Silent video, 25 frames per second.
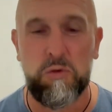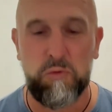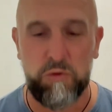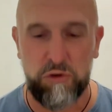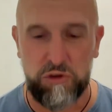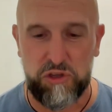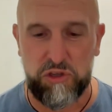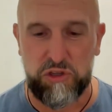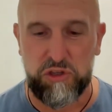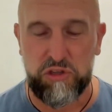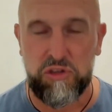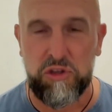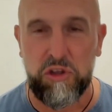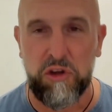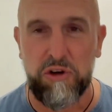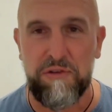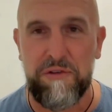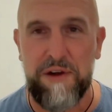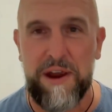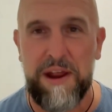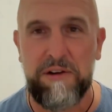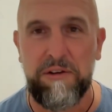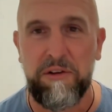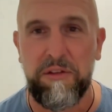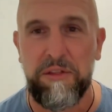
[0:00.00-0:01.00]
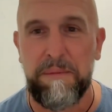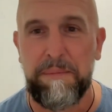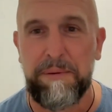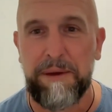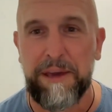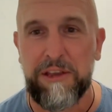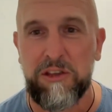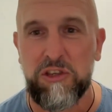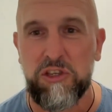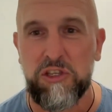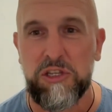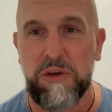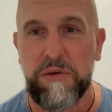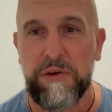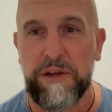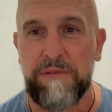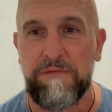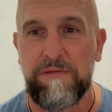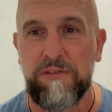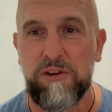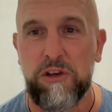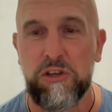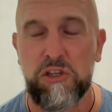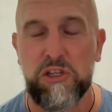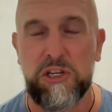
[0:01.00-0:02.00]
were stood around on the pitch
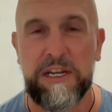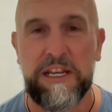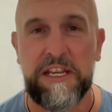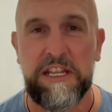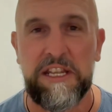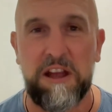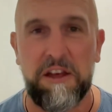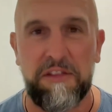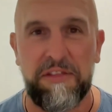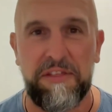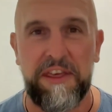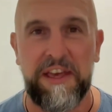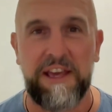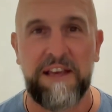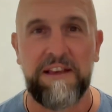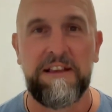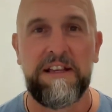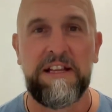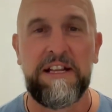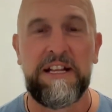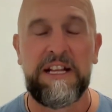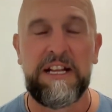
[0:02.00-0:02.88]
doing virtually nothing.